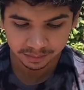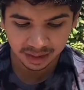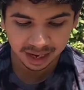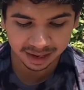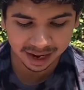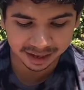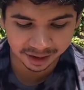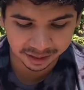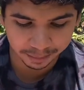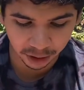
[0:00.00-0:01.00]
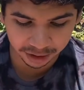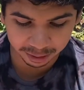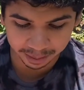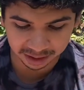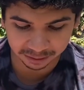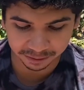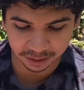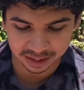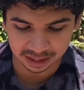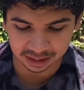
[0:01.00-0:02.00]
And I'd hear them argue about the
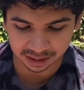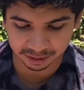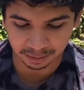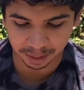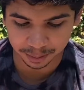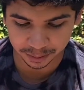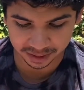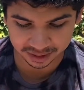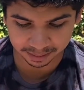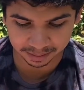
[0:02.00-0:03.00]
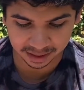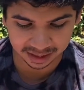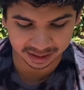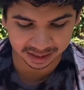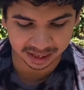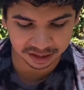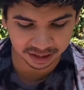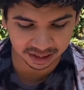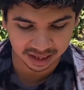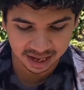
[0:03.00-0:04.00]
futility of my Buddhism in the
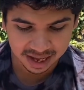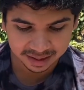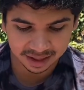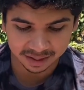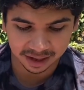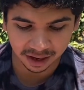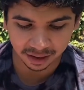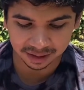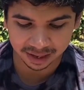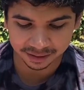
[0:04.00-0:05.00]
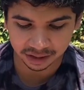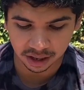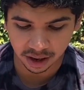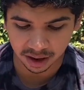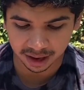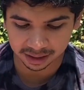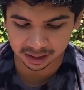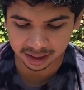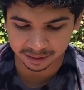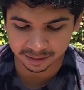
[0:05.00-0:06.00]
kitchen. Then they'd all get in the car and
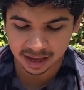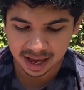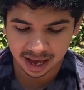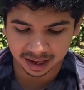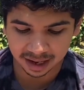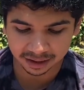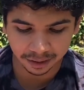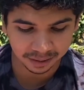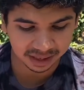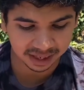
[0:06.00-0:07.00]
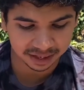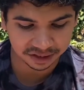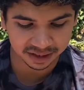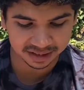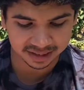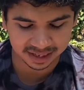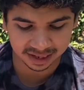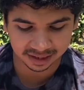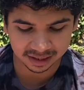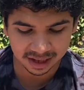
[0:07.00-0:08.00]
leave, and I'd go in the kitchen and
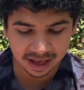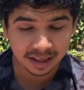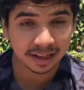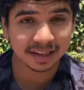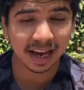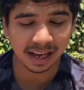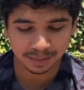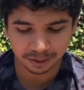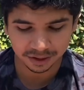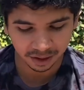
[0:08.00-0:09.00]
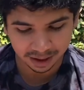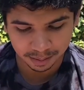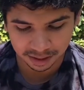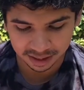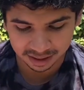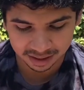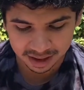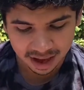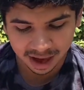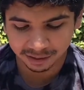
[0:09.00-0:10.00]
sing, the tables are empty,
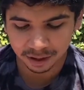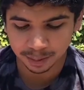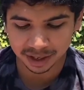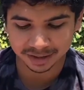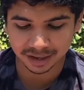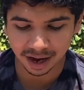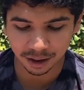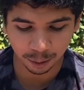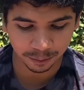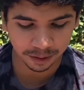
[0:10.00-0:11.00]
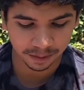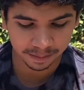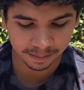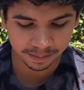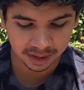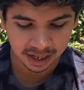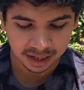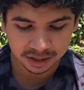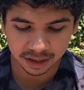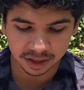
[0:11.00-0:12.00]
everybody's gone over,
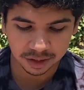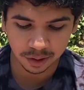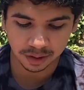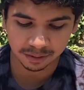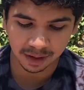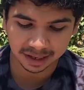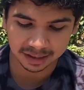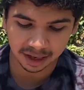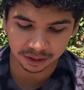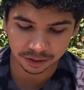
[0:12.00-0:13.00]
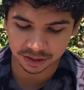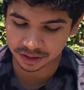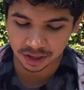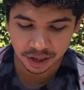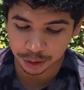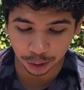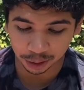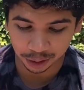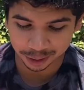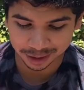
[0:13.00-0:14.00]
to the tune of Frank Sinatra's You're
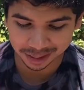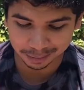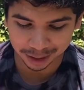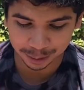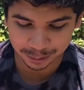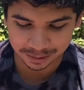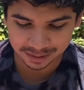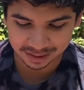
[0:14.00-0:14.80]
Learning the Blues.